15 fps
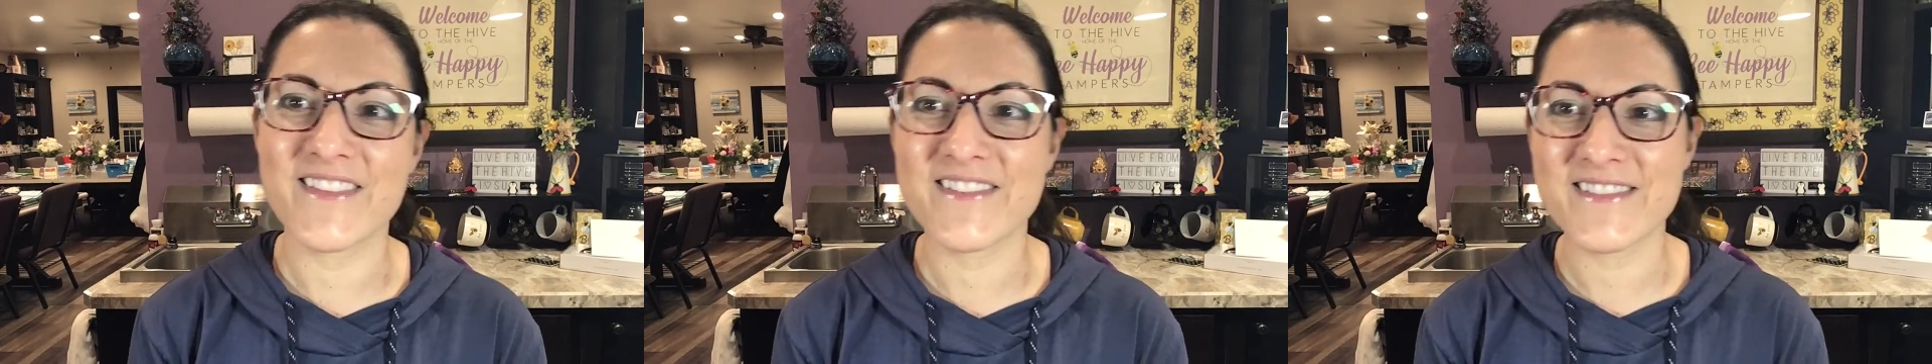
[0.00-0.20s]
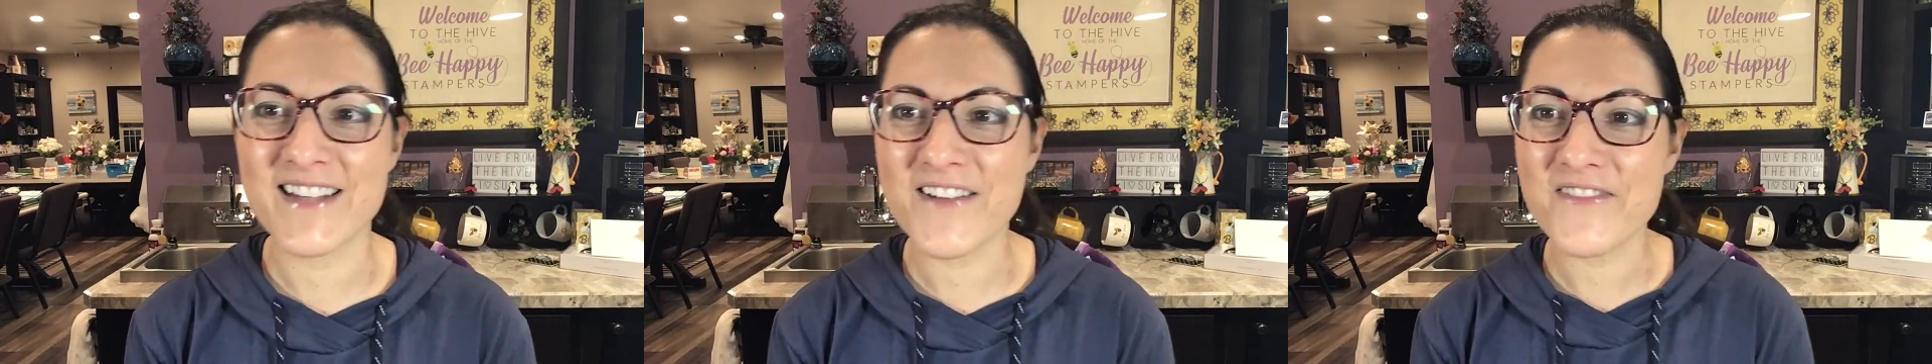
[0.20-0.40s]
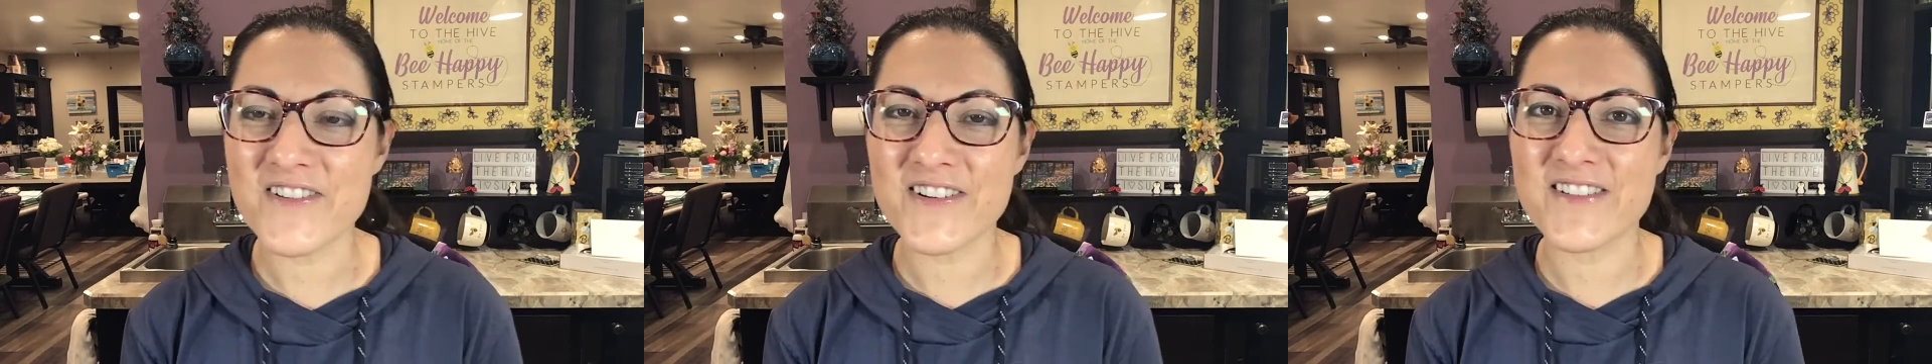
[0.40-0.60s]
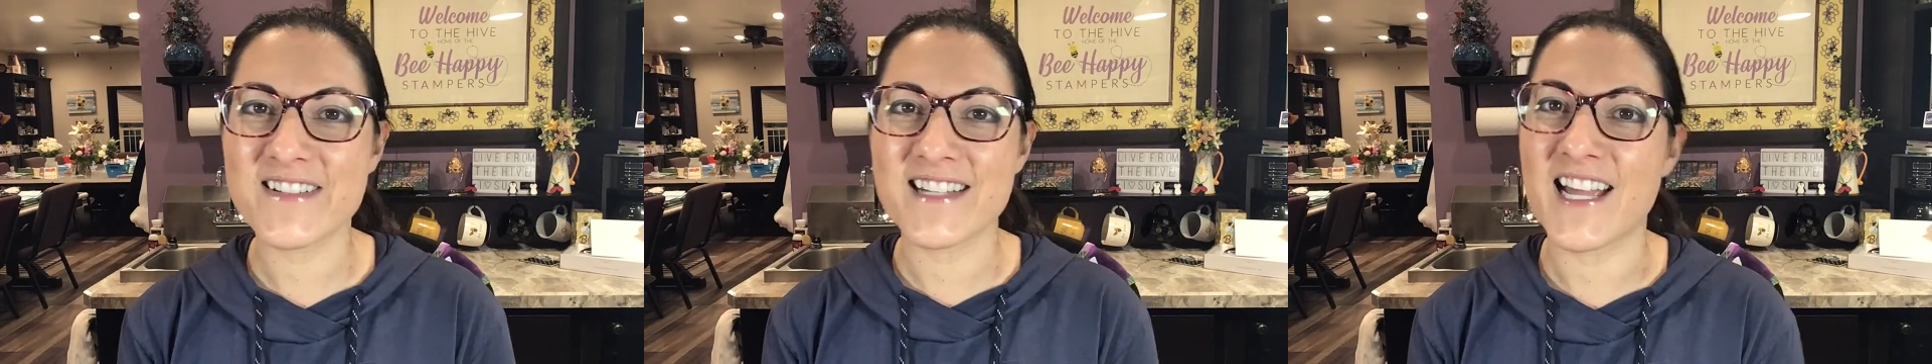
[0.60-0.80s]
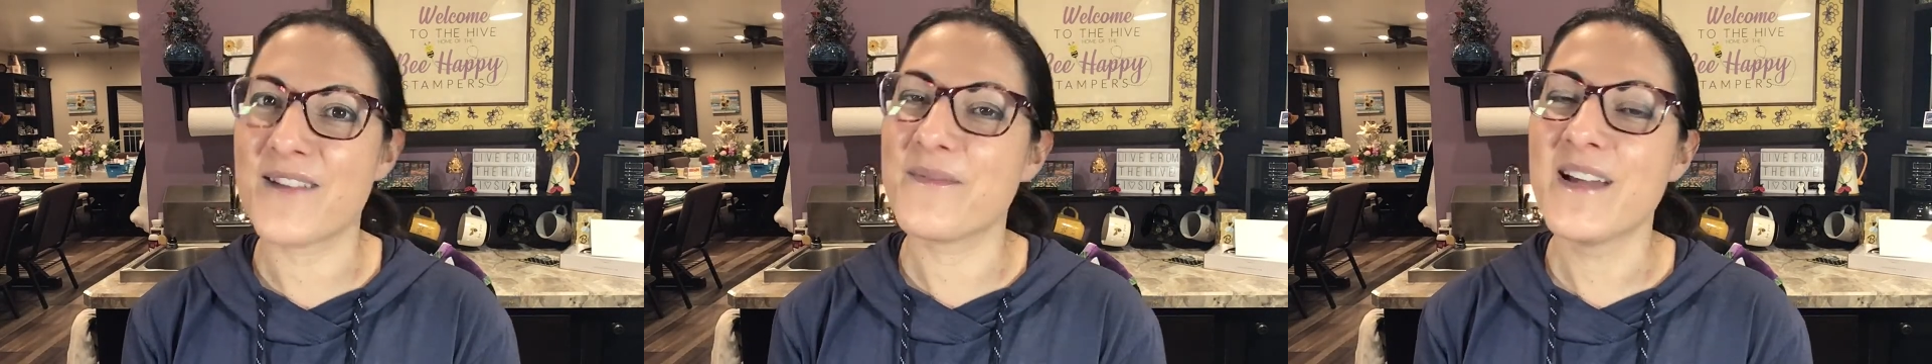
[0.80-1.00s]
There's never a
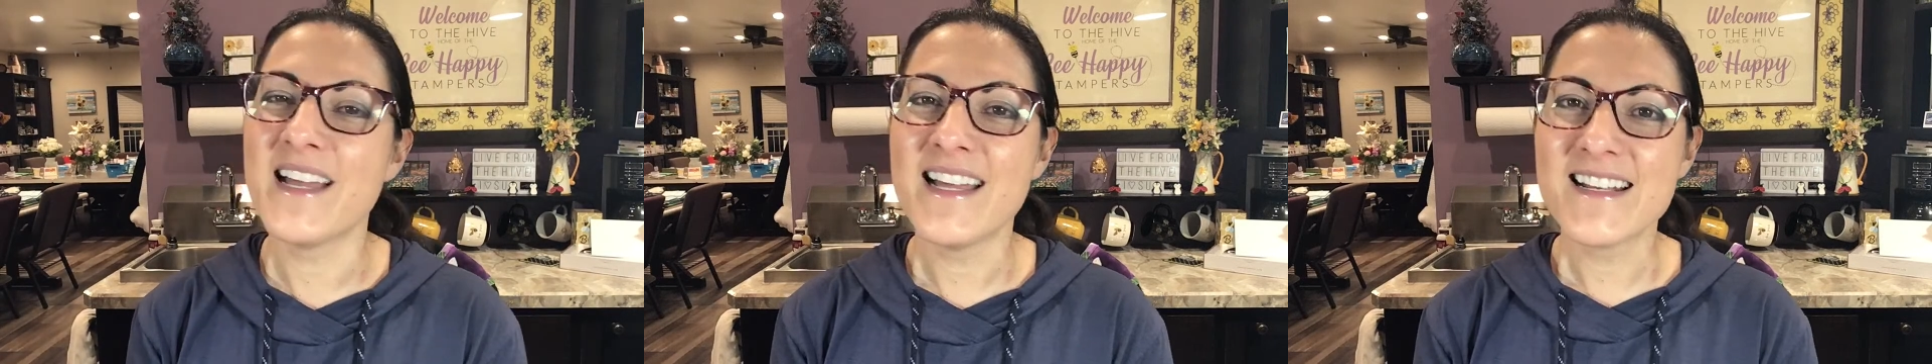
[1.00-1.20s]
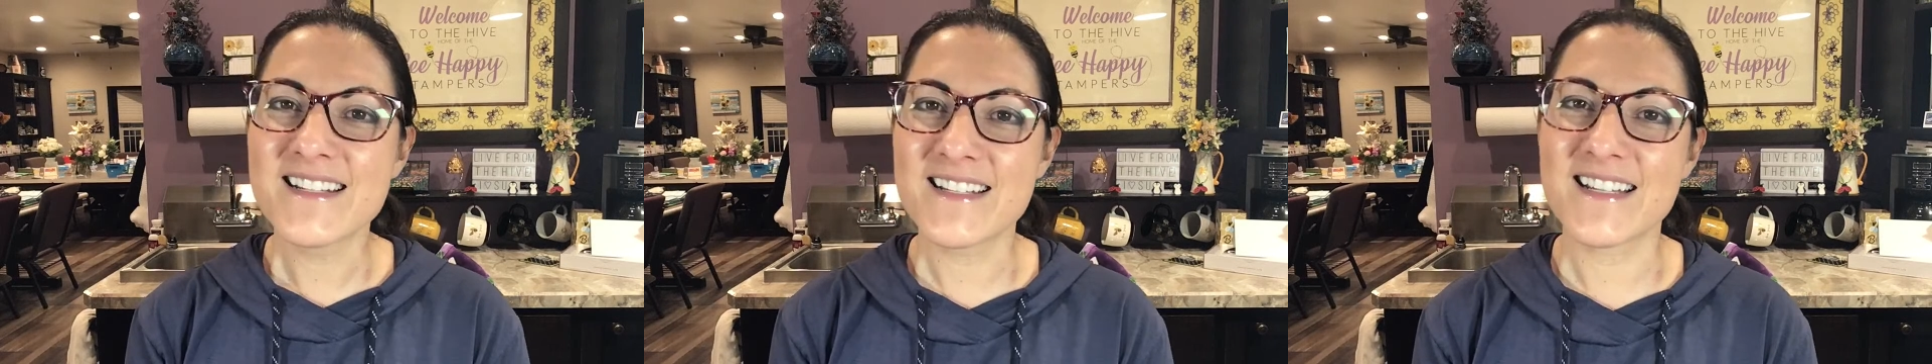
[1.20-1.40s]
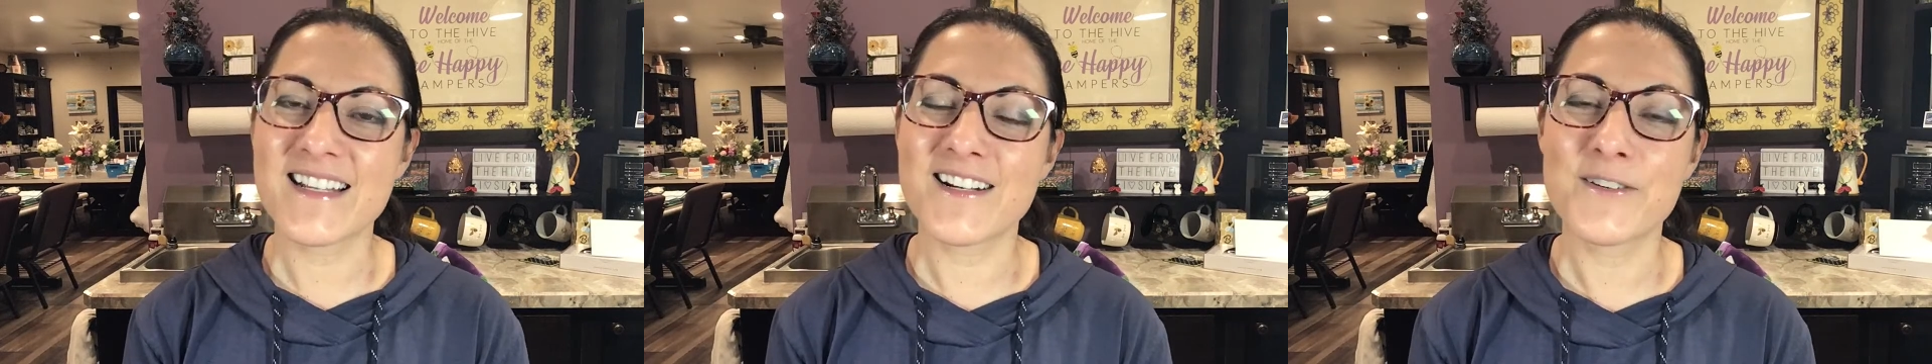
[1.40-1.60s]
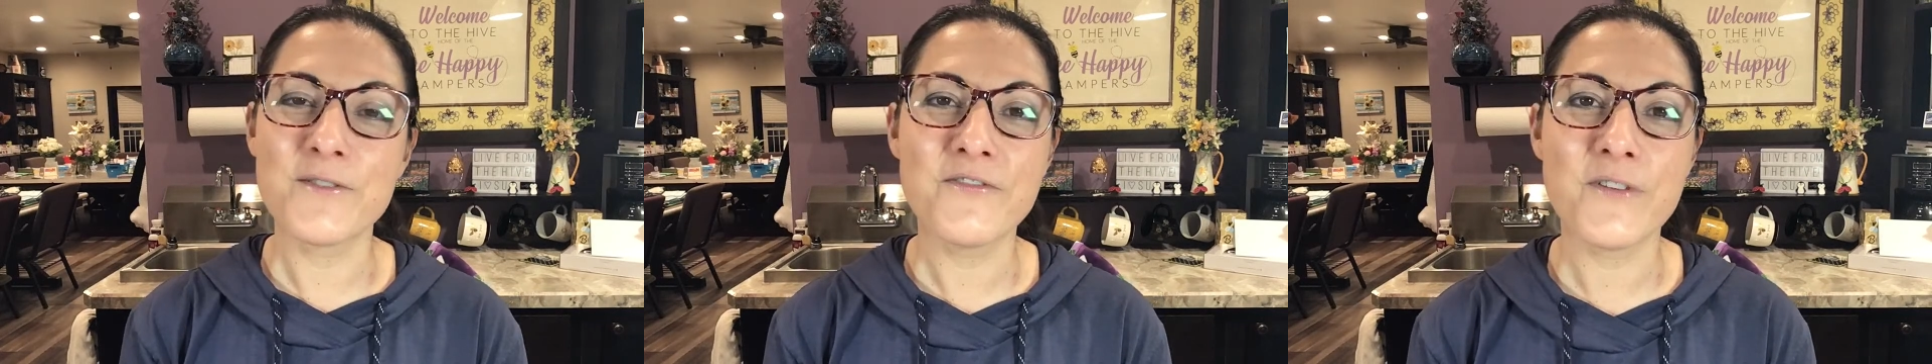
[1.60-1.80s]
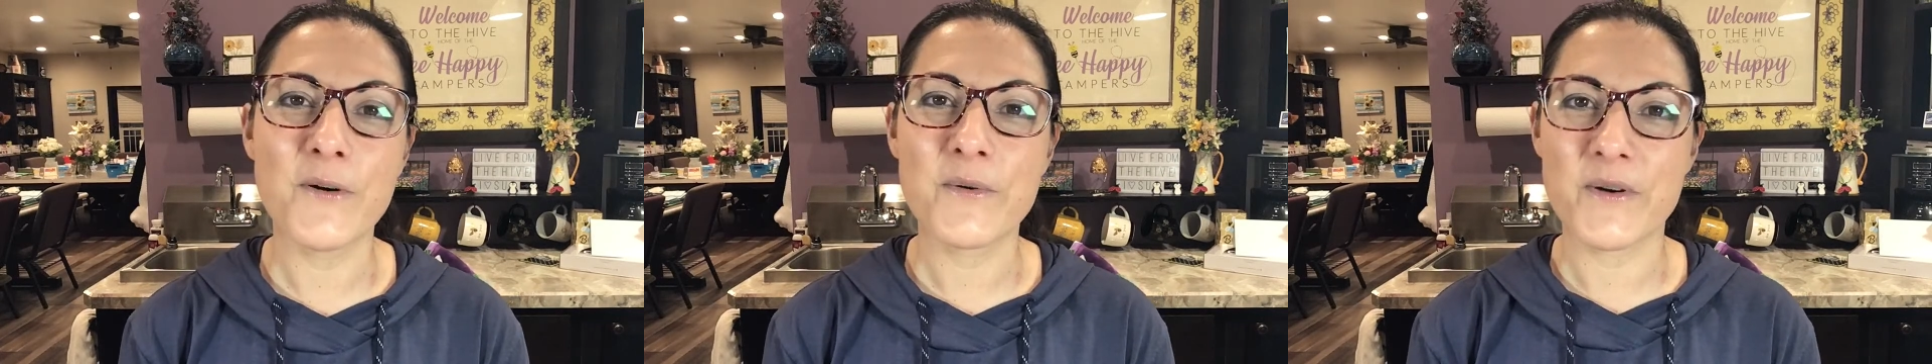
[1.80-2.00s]
good time to get a
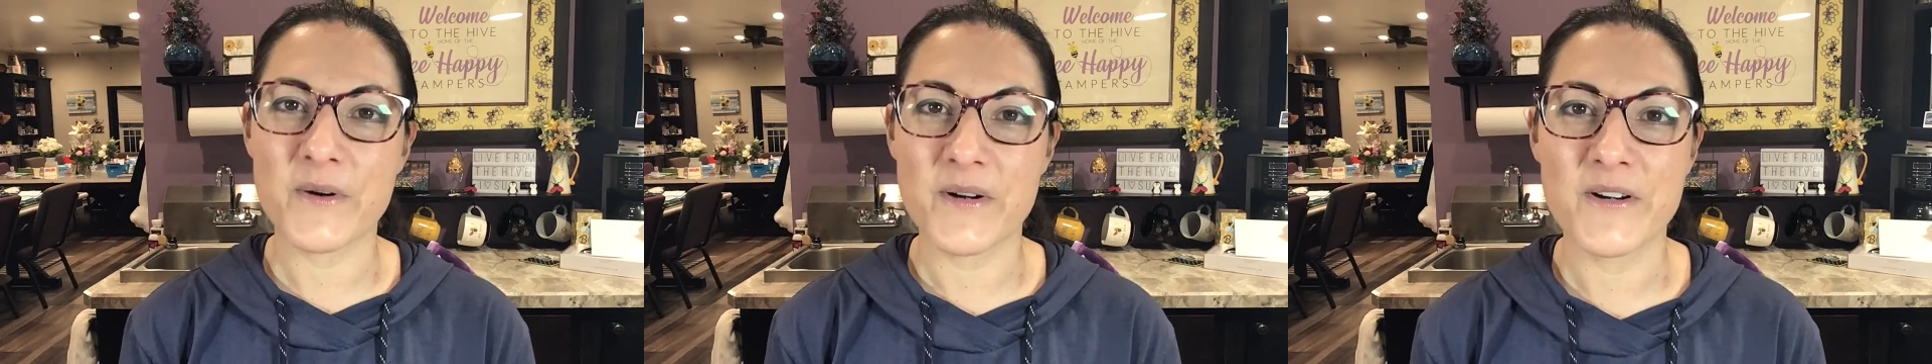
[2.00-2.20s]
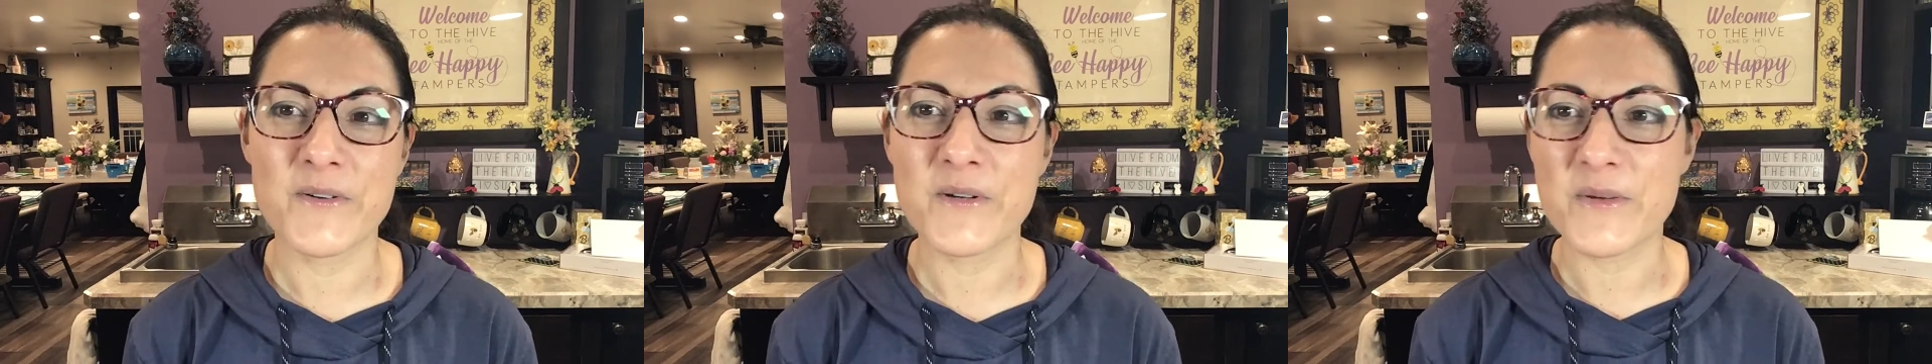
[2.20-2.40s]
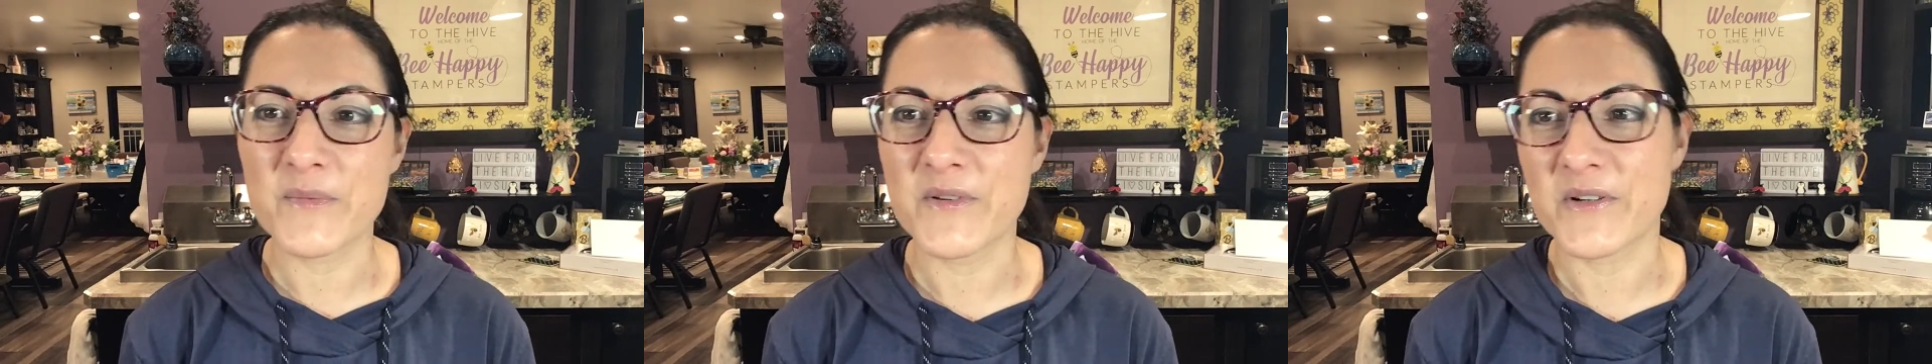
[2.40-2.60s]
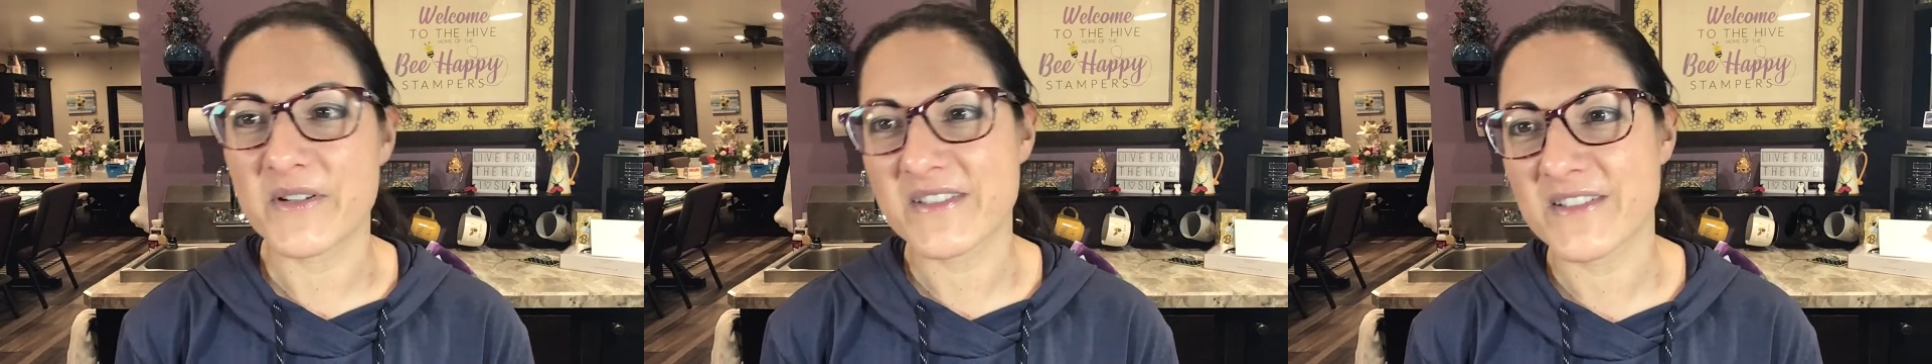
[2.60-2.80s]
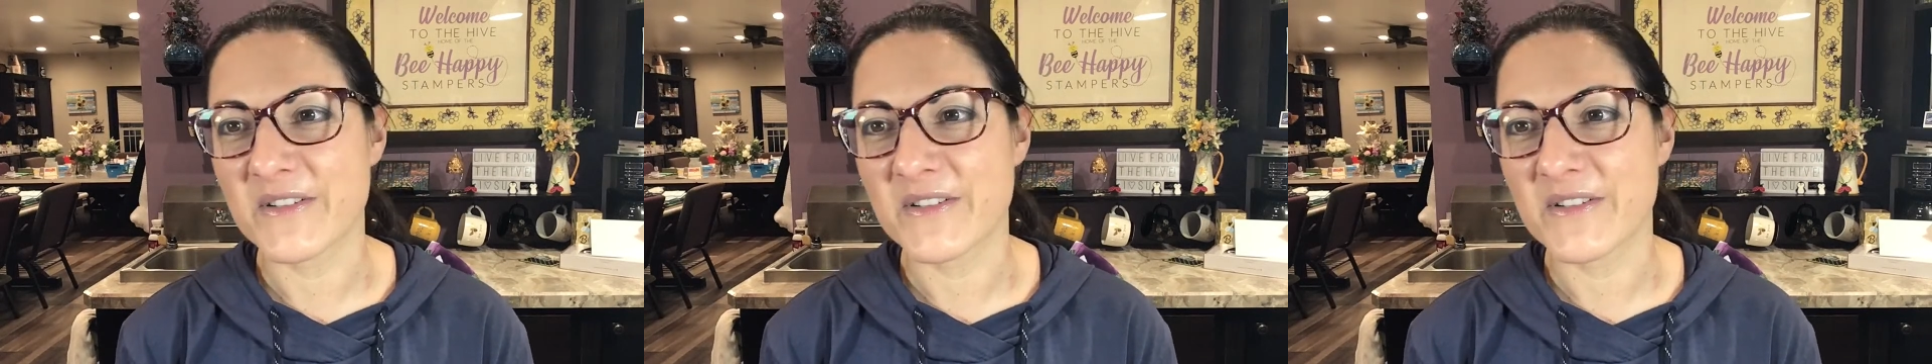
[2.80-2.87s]
new phone or a new computer.